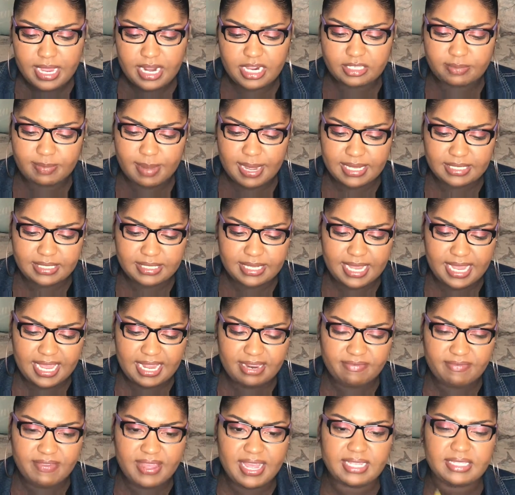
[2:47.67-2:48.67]
and it's by
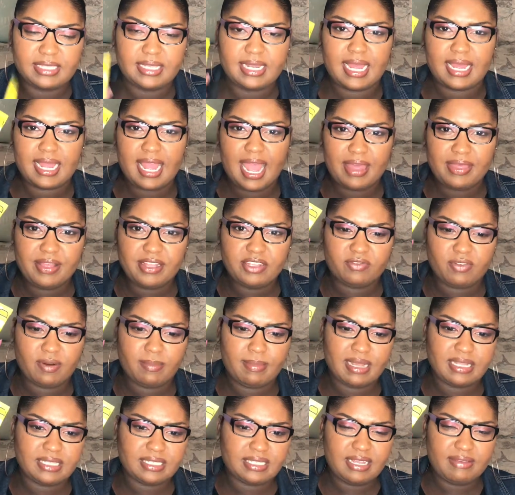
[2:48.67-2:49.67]
Skin Fix, and I got this
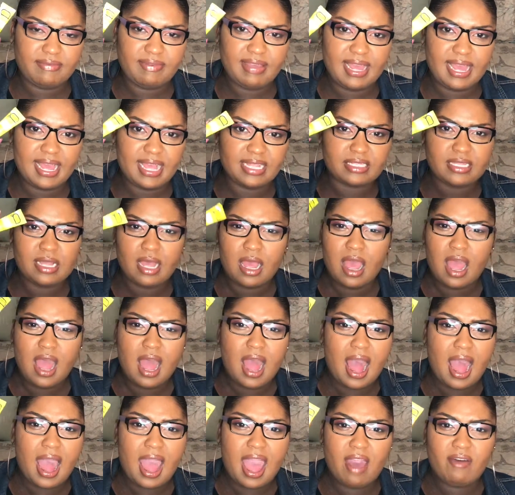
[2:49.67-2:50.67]
from my CVS.
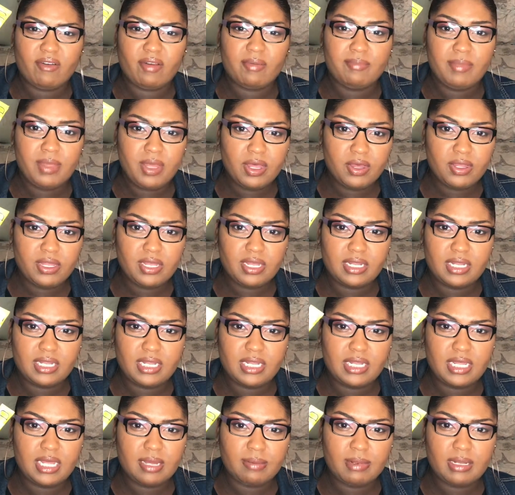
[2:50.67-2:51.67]
I have a
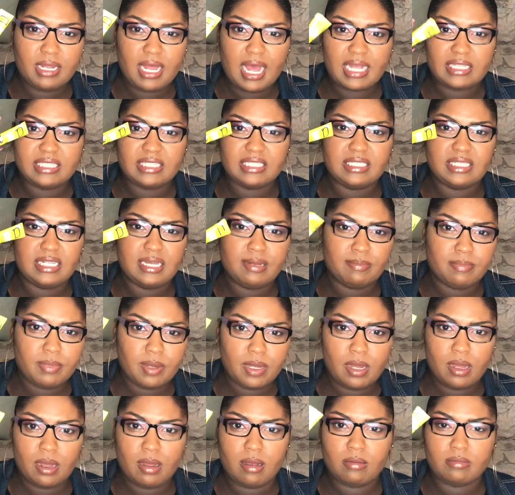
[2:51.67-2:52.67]
million lip glosses, lip
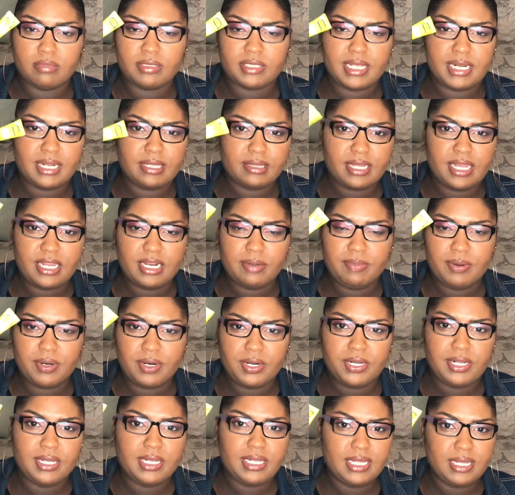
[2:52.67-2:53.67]
balms, anything to
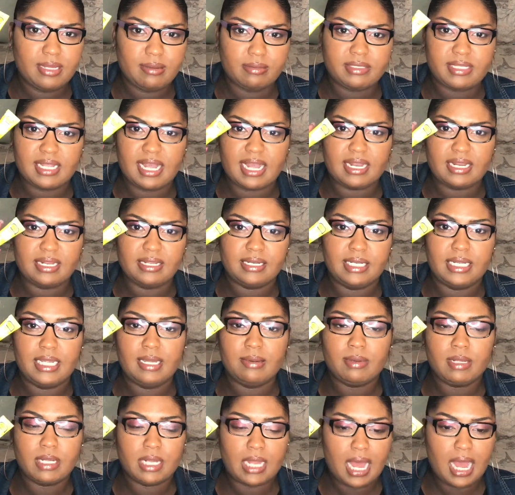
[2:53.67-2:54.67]
put on your lips,
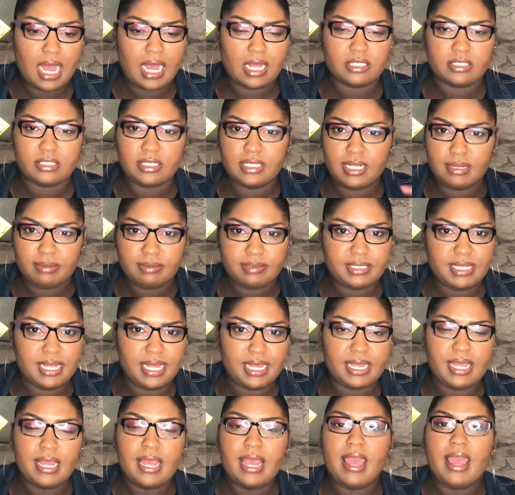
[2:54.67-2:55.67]
lip gloss,
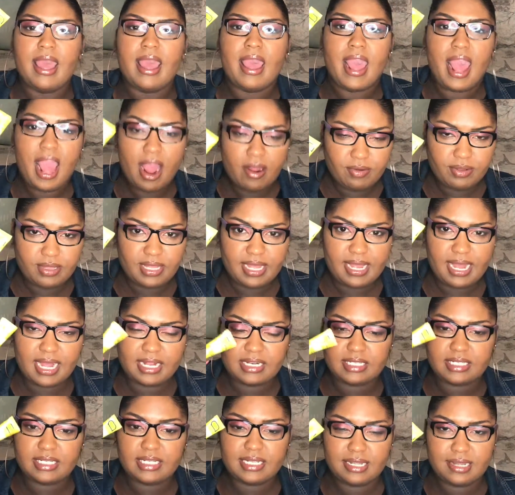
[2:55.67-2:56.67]
lipstick, everything.
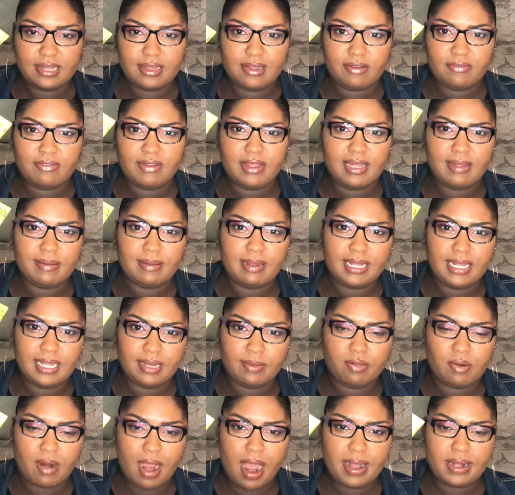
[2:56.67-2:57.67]
I just love
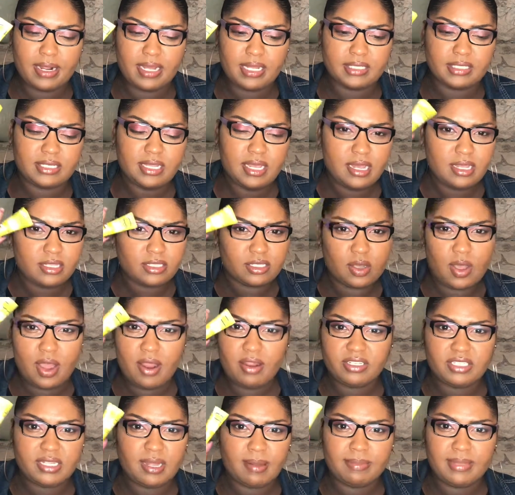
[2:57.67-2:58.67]
lip products, so
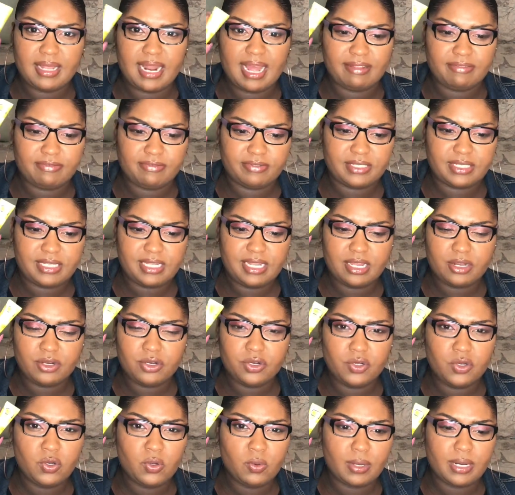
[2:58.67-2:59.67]
every time that I see a
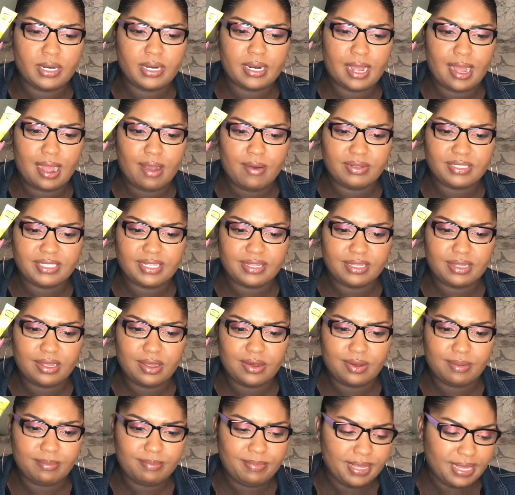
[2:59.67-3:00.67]
new one, I always have to
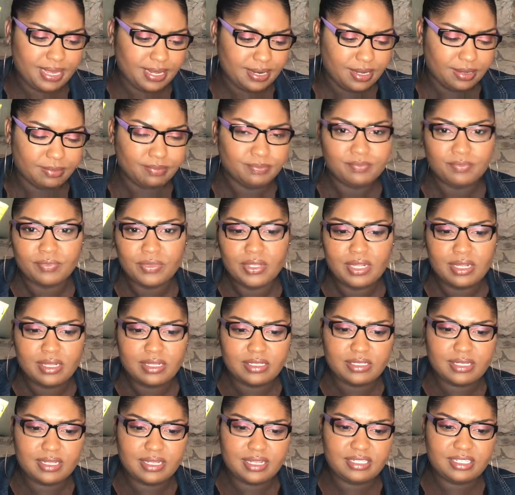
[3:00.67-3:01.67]
go and pick it up.
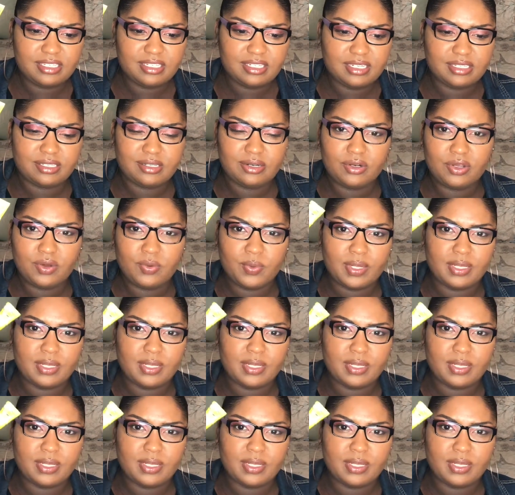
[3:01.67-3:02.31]
So this is just a new